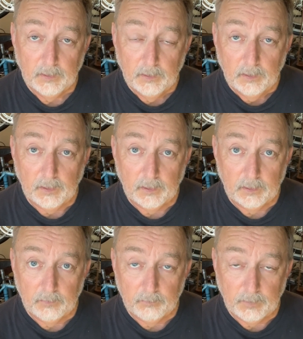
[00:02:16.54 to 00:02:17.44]

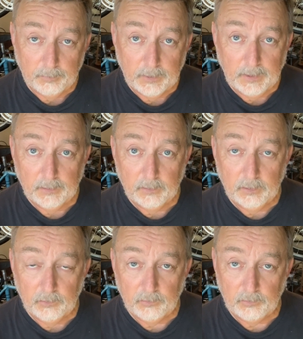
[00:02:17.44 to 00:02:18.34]
My plan
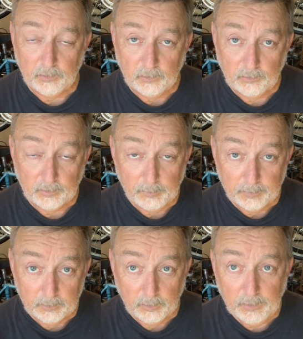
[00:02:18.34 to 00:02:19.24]
is to sleep at
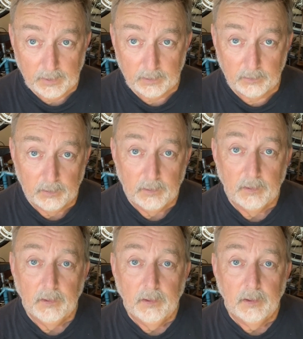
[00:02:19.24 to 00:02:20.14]
Ludiac.
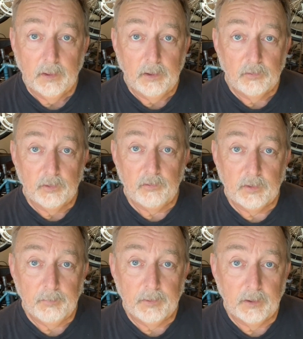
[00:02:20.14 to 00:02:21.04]
I usually
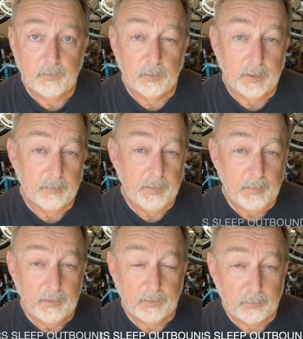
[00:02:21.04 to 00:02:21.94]
sleep there for about maybe
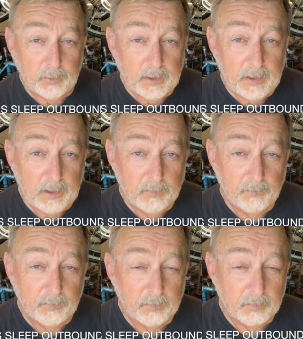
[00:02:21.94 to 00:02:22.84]
3-4
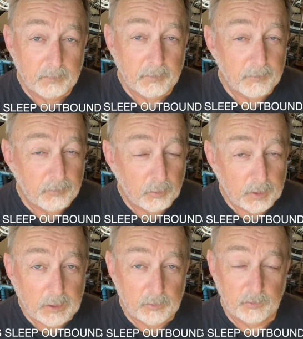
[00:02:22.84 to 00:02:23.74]

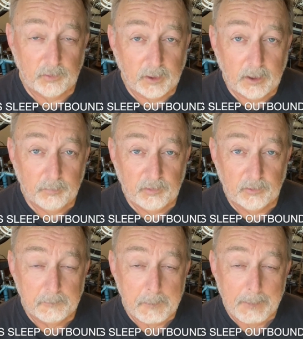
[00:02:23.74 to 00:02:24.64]
hours tops,
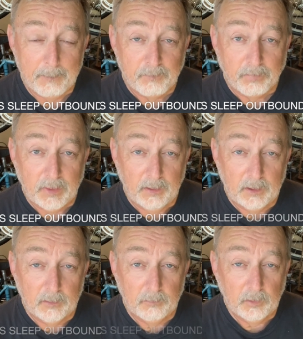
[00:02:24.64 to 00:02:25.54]

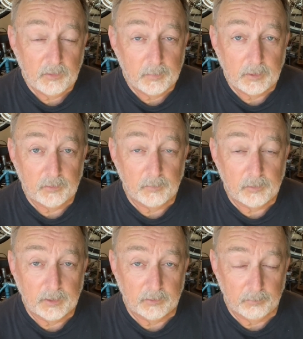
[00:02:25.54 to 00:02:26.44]
mostly because I'm
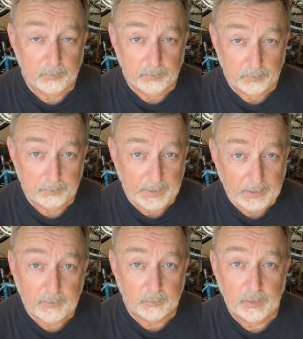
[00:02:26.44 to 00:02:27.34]
trying to bank
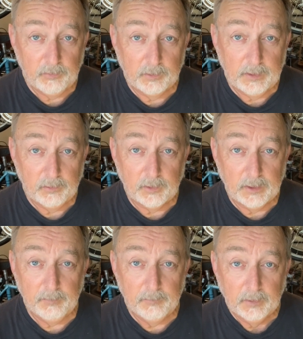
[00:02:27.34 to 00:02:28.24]
the rest of that
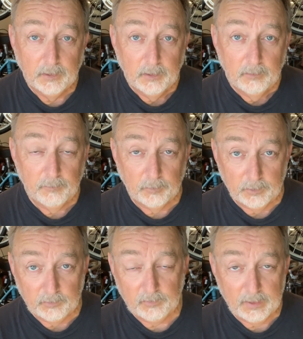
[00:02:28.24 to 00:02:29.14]
time for the
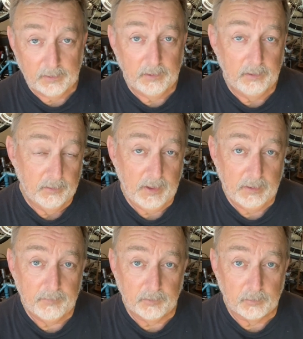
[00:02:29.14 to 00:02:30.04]
second half
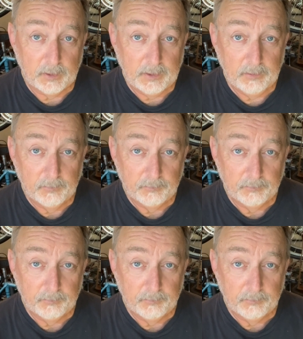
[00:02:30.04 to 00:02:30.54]
of the ride.